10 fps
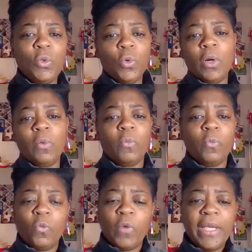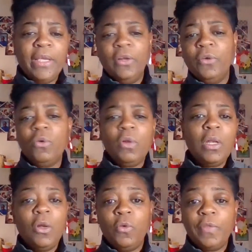your regular
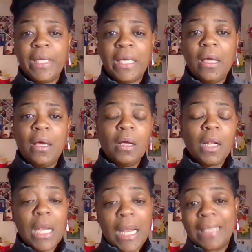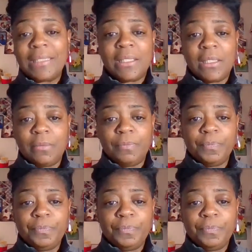clothing closet.